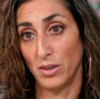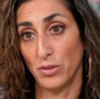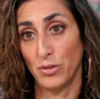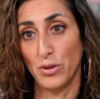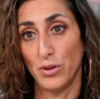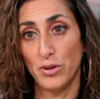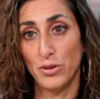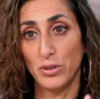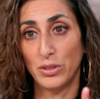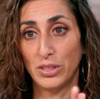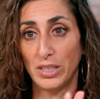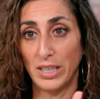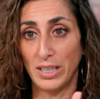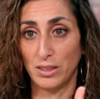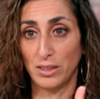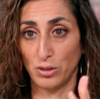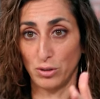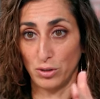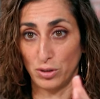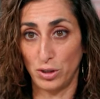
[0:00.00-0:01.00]
Those
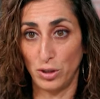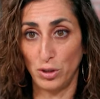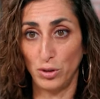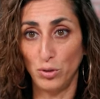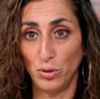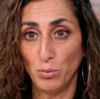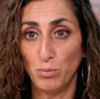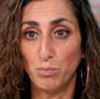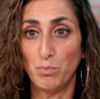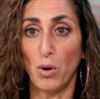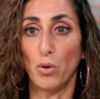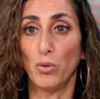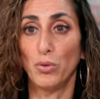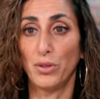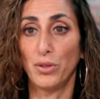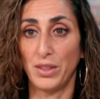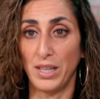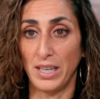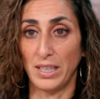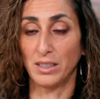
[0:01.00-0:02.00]
things are two,
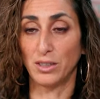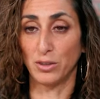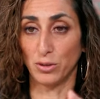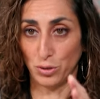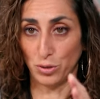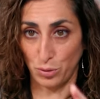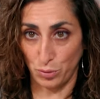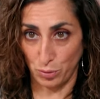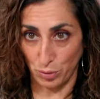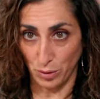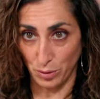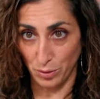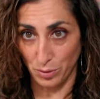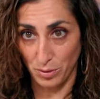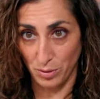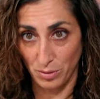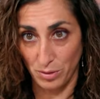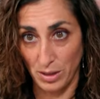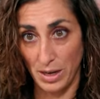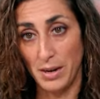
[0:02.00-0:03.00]
both things are true,
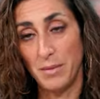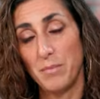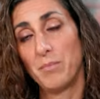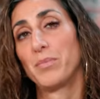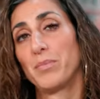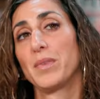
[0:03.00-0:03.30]
right?